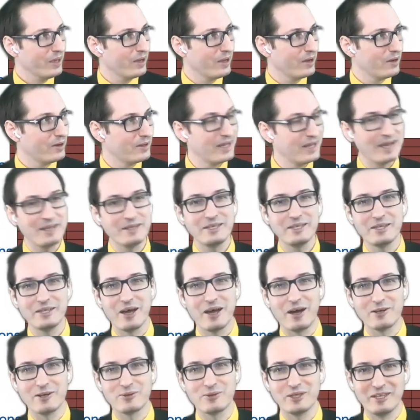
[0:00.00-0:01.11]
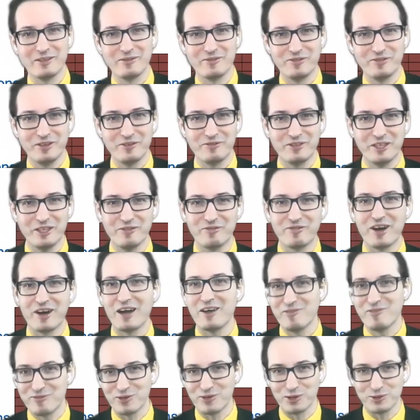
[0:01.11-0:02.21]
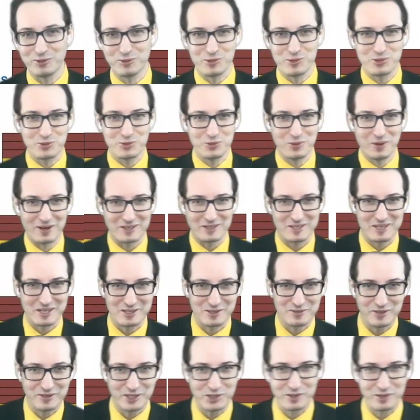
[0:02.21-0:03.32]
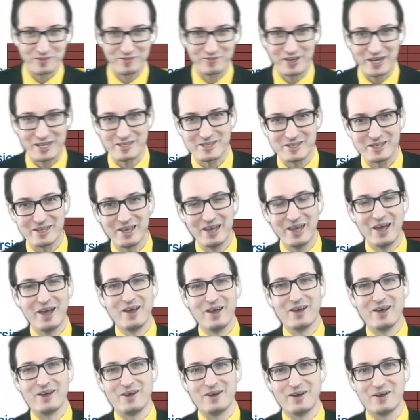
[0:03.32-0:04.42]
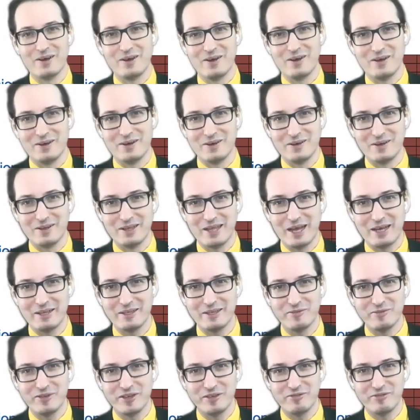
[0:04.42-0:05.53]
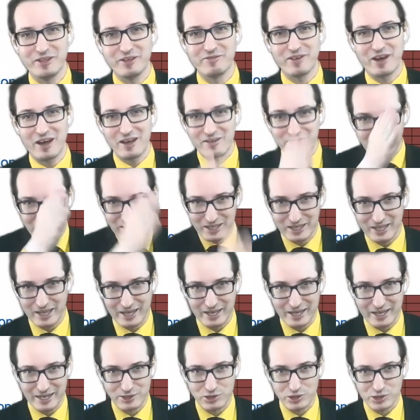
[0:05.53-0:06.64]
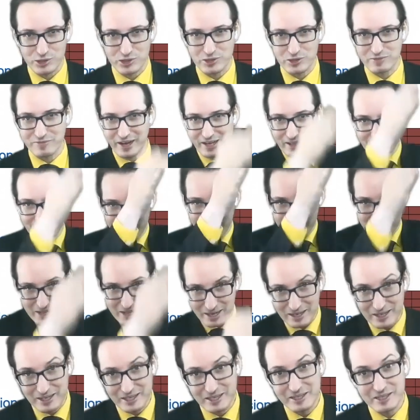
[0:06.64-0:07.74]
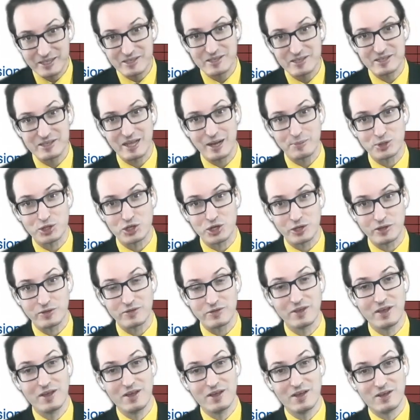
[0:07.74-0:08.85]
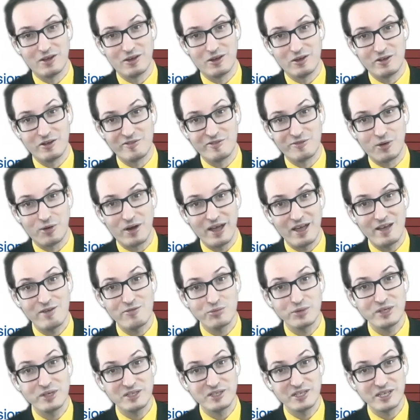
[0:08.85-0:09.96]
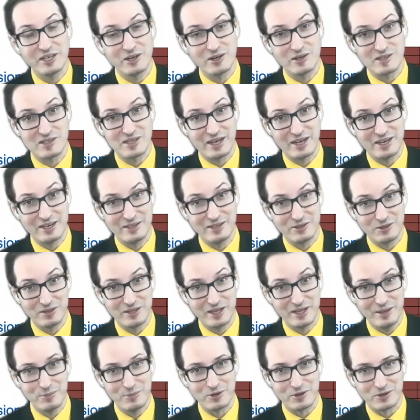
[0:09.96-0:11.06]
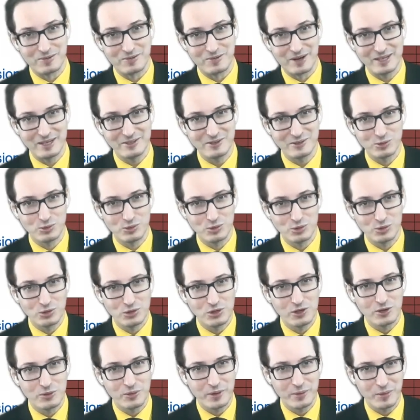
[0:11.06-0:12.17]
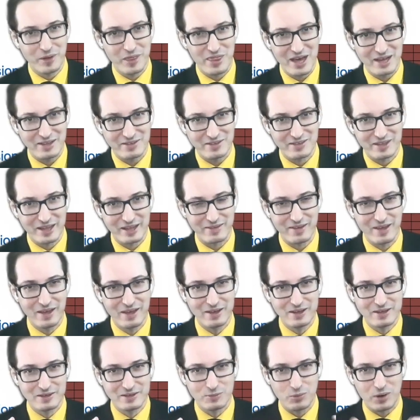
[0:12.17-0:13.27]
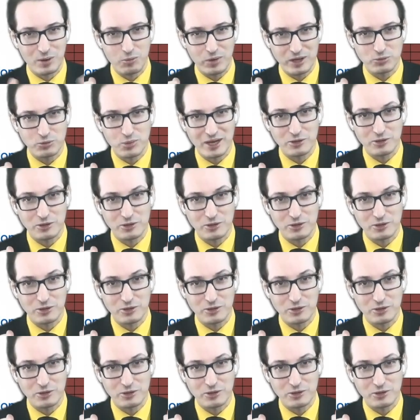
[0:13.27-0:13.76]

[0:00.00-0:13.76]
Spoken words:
1955 for those who are science fiction fans, 1955, and then I can just find exactly this snapshot for every single cell in the table, right? Do you agree with that? That what we are